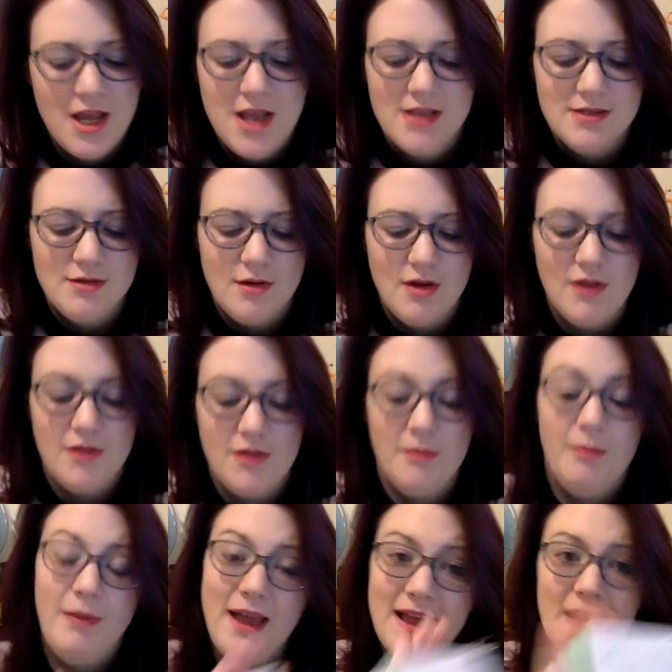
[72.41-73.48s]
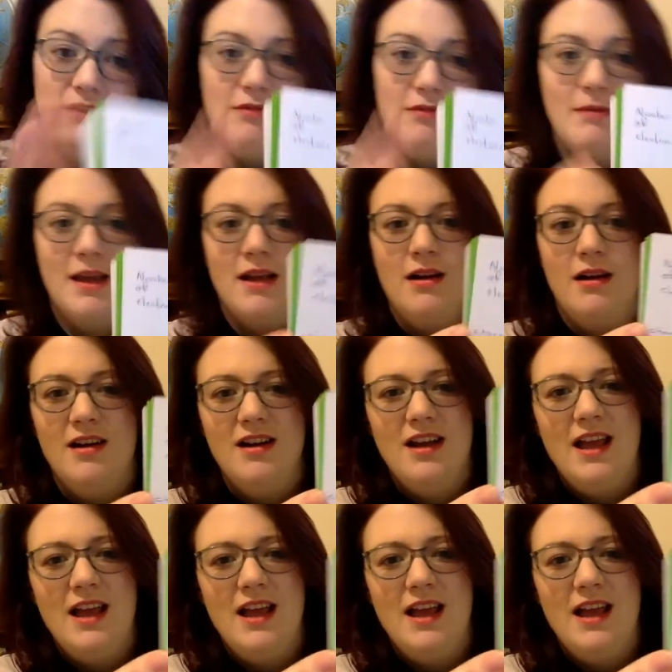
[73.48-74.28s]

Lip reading: So on the back of my card,